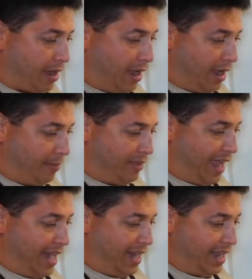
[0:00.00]
The
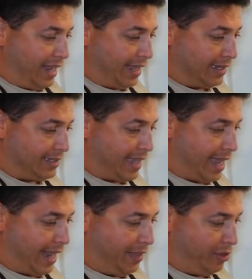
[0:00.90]
idea is
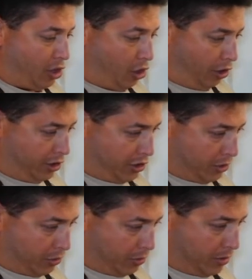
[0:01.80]
that in the
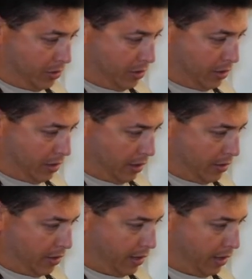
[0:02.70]
cartoon,
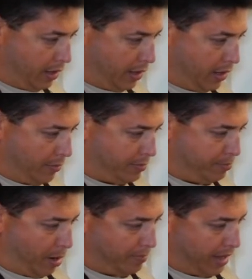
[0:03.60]

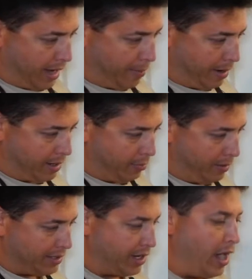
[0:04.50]
just pop that guy back in the
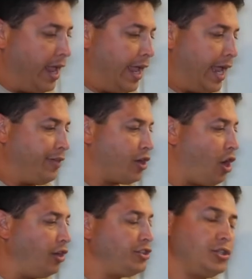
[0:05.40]
face there. In the
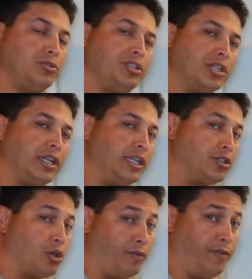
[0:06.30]
cartoon,
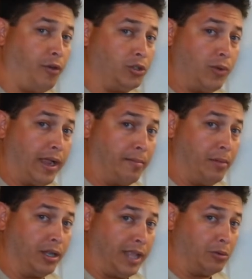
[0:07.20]
Janine drove a Volkswagen
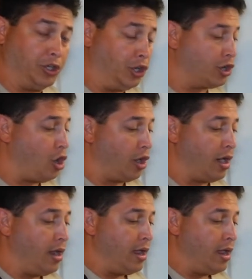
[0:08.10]
Bug. That was her car.